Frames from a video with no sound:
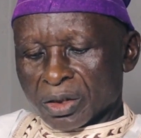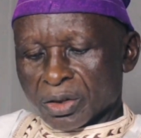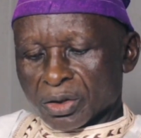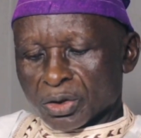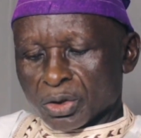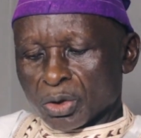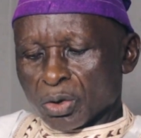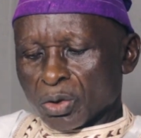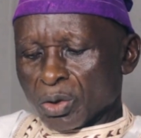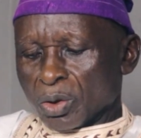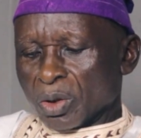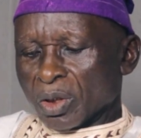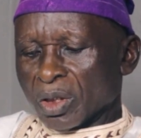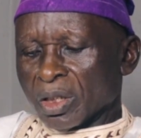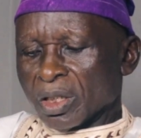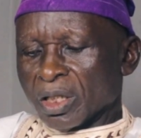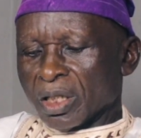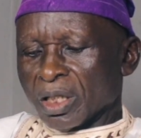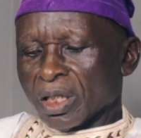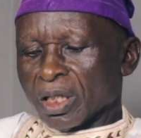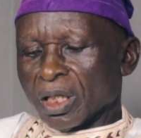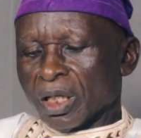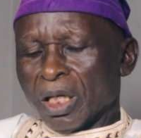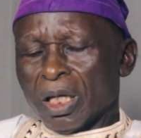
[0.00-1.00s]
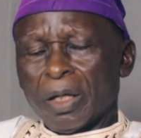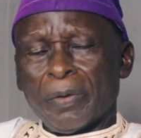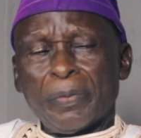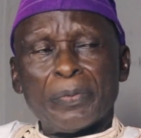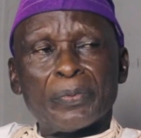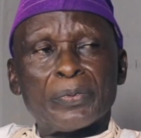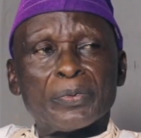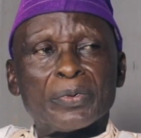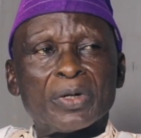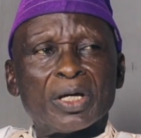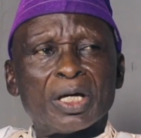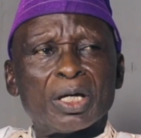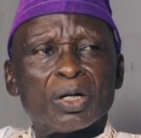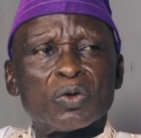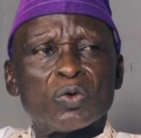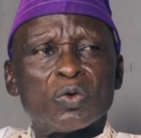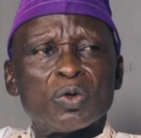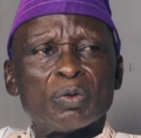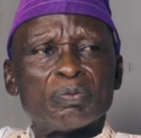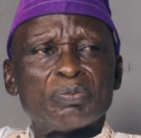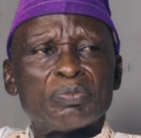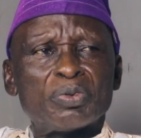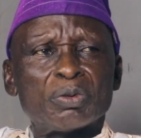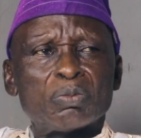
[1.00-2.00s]
So if
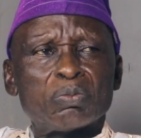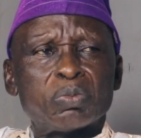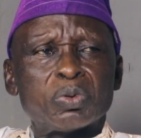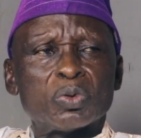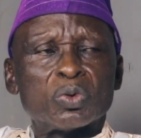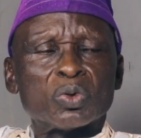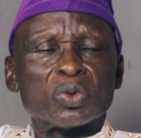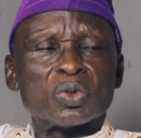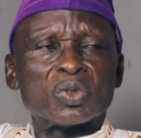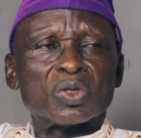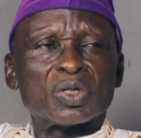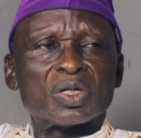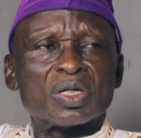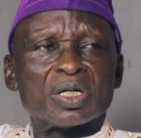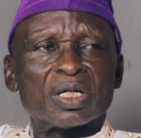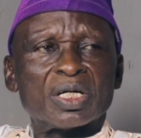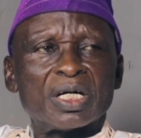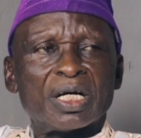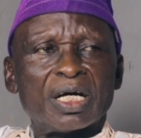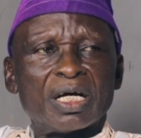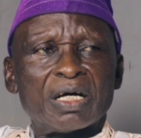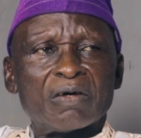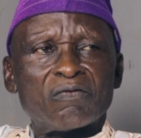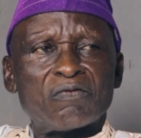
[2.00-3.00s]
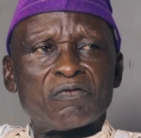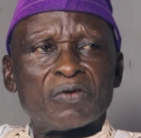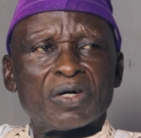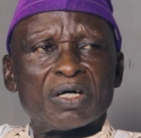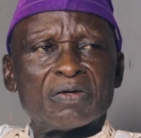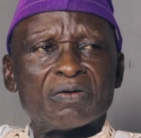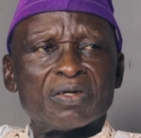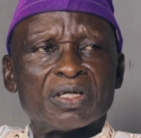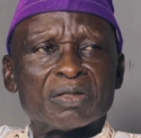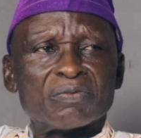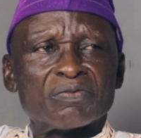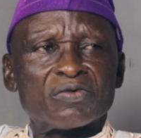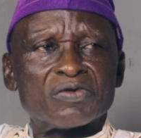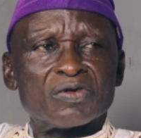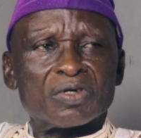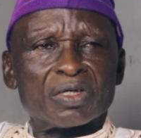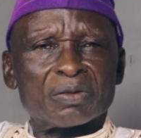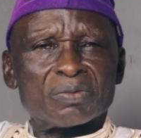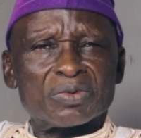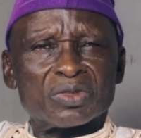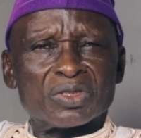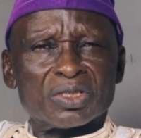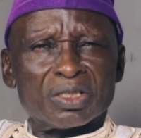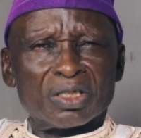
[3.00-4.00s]
Eggons people have found
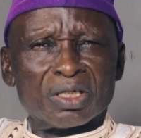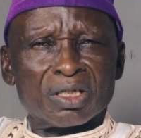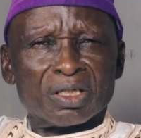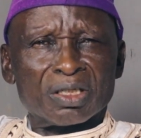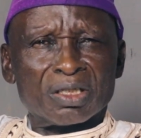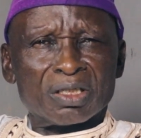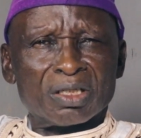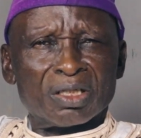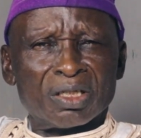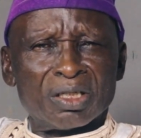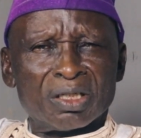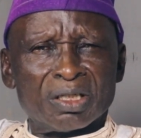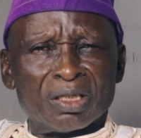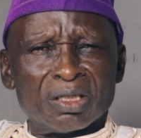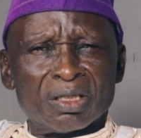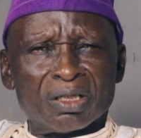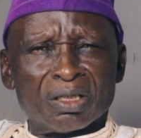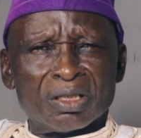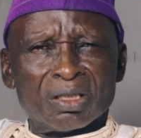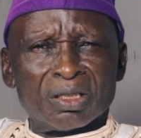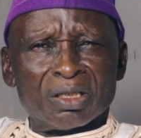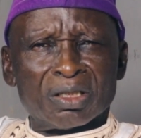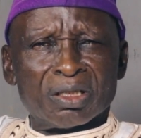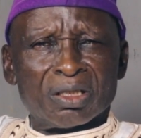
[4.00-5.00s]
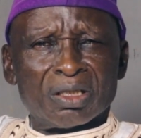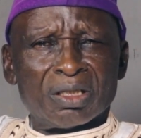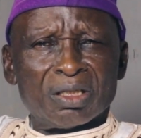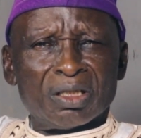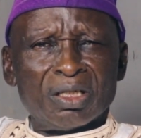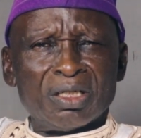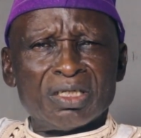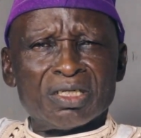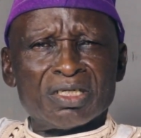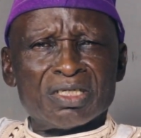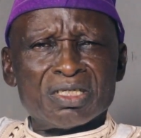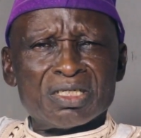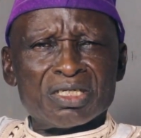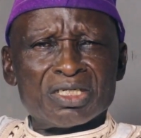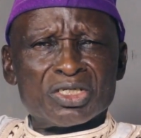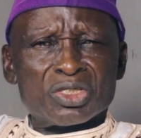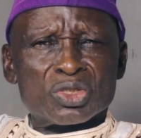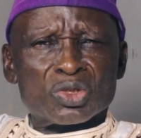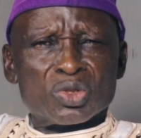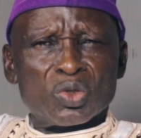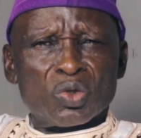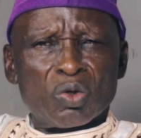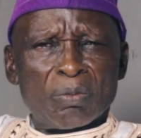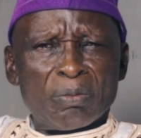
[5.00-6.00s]
themselves here in
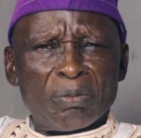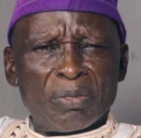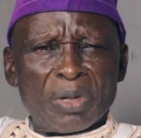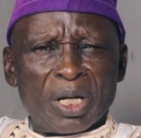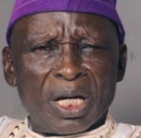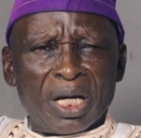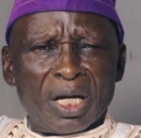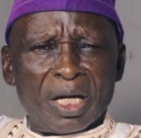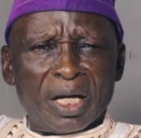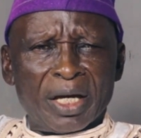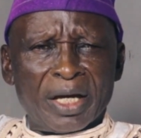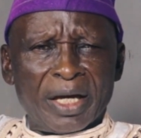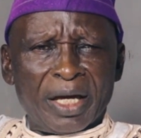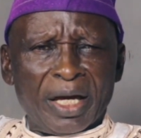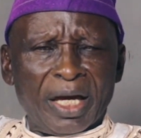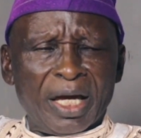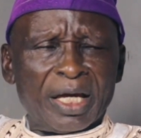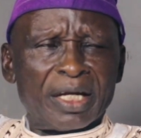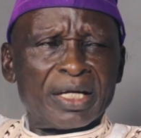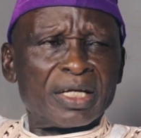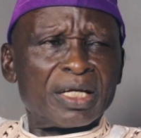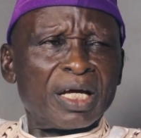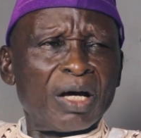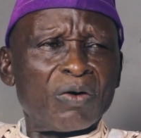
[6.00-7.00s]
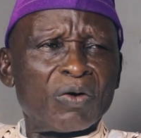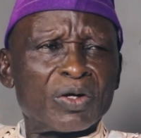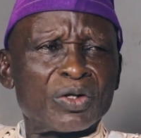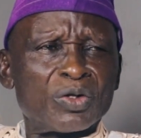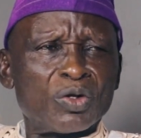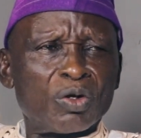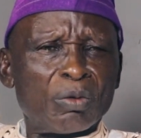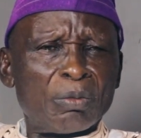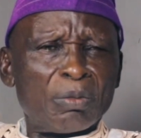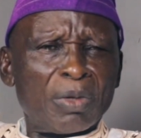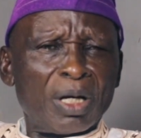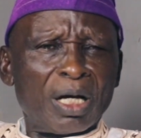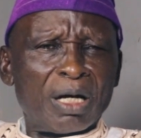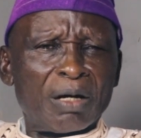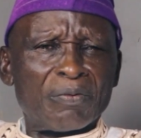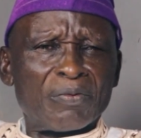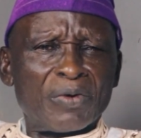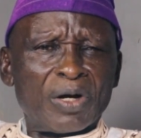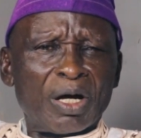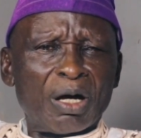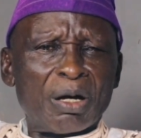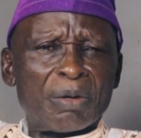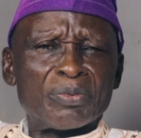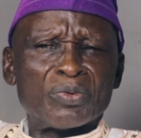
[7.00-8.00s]
this number, and our number
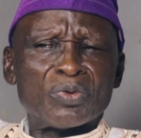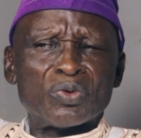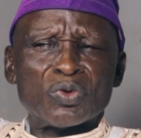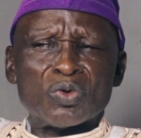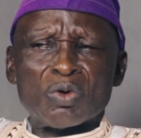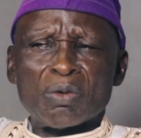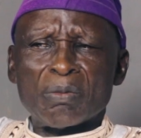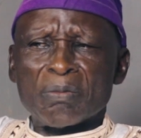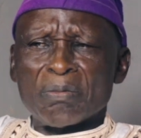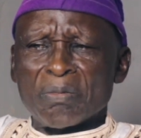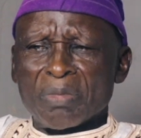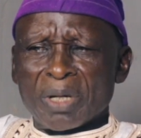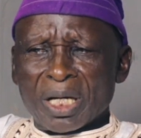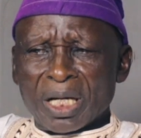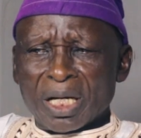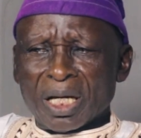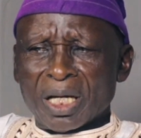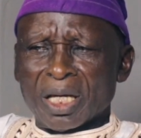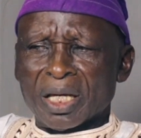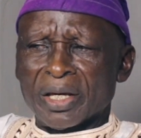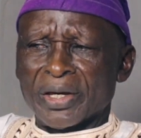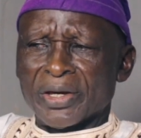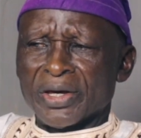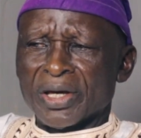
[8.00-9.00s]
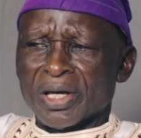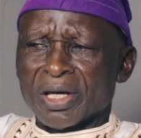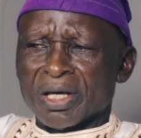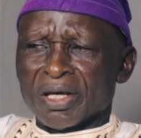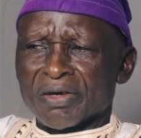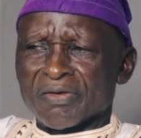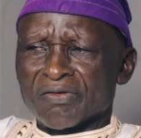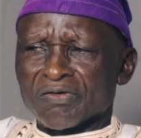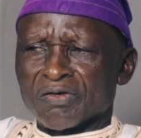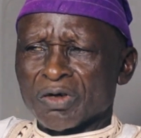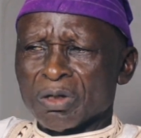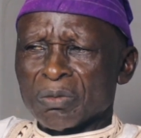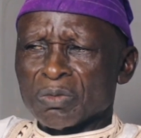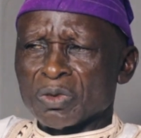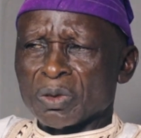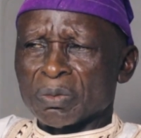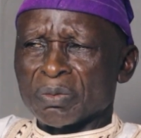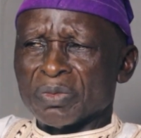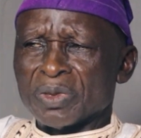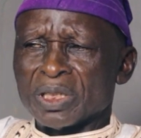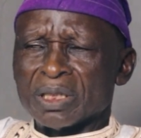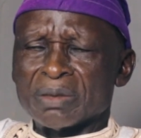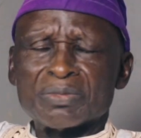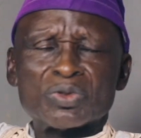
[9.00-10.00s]
have outnumbered some
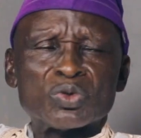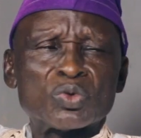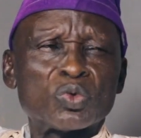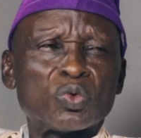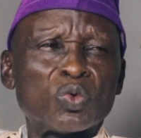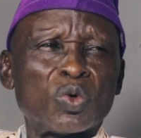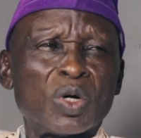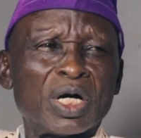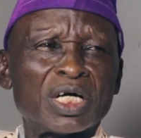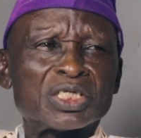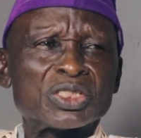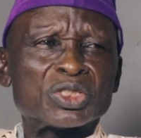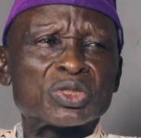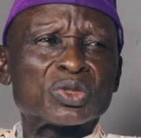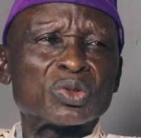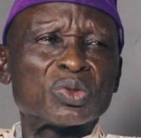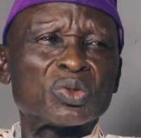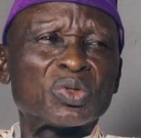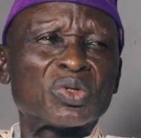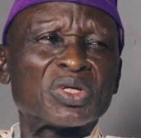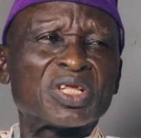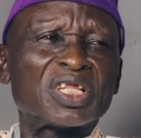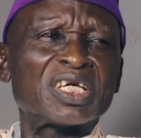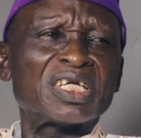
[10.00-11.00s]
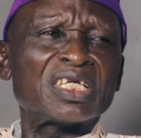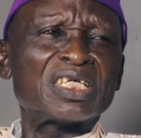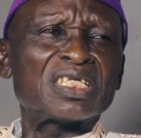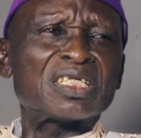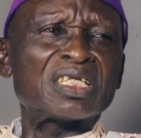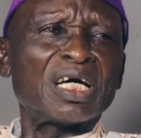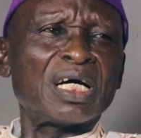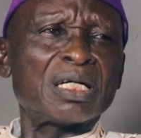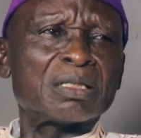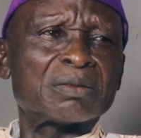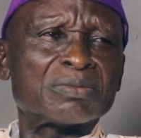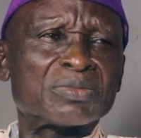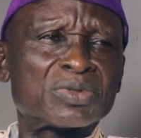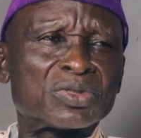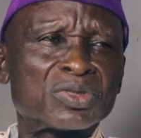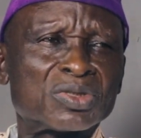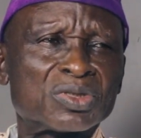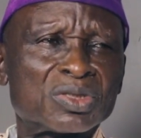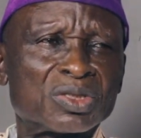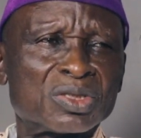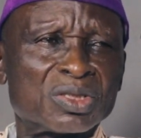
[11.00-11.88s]
of them twice or 3 times.